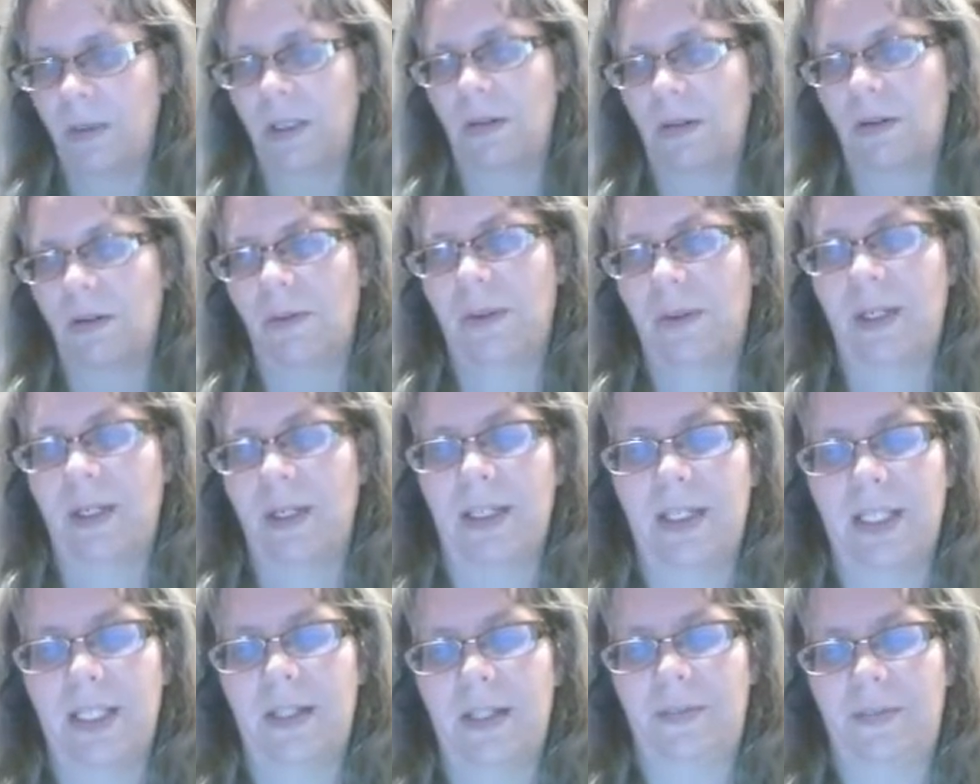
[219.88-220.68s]
want to go
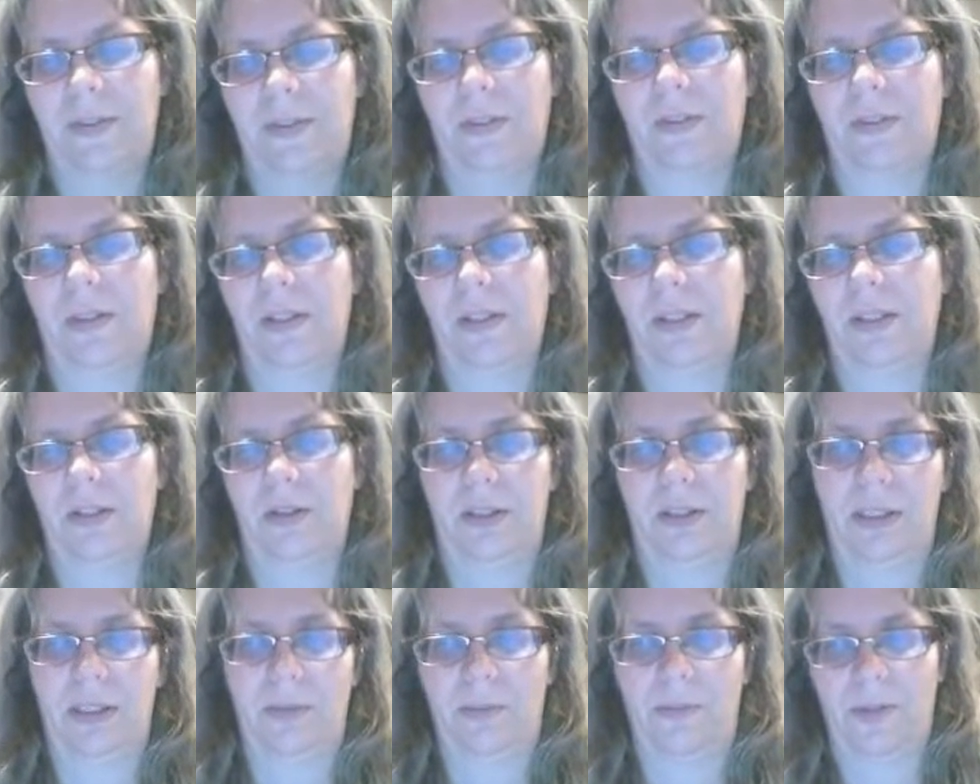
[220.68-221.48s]
in and see if you can
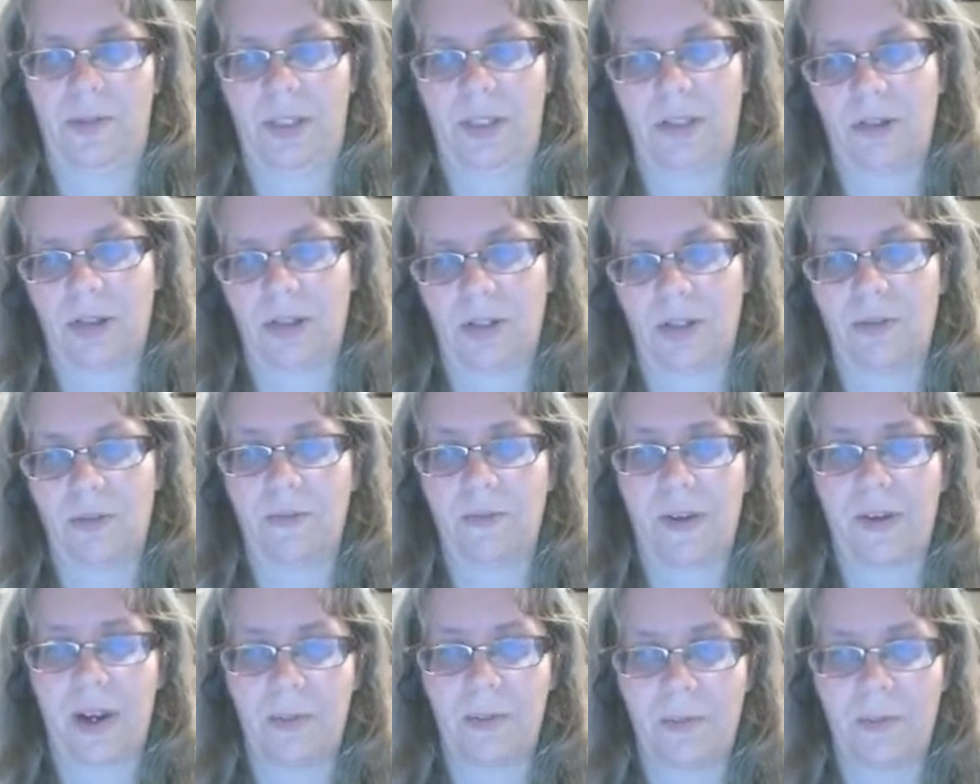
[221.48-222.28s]
do some research
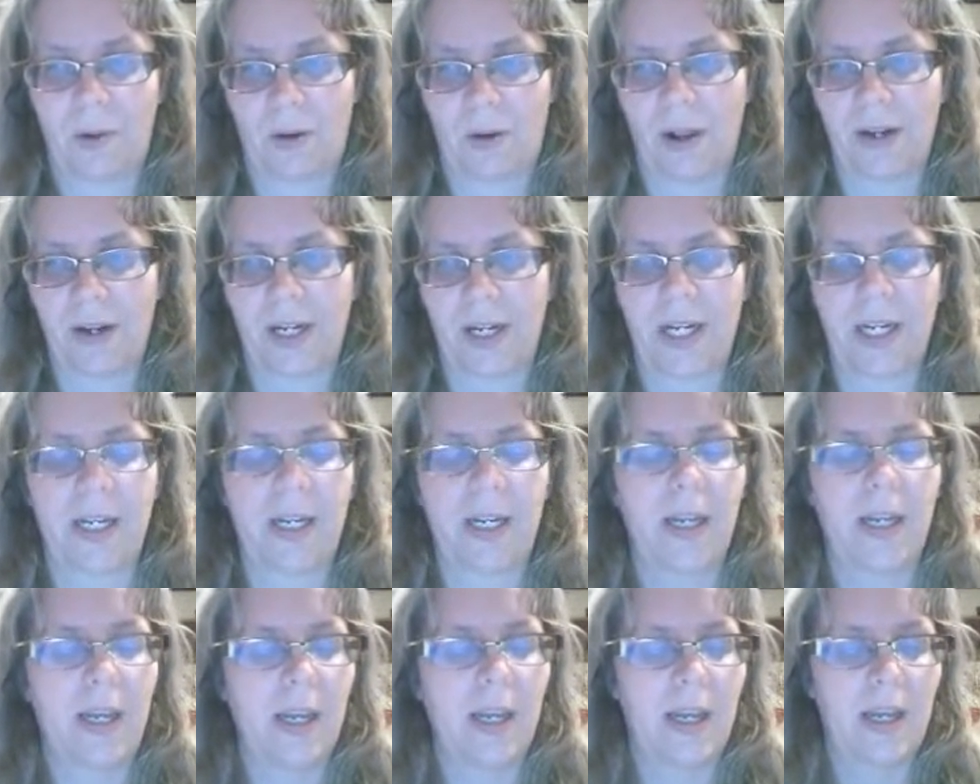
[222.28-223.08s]
and find more on it.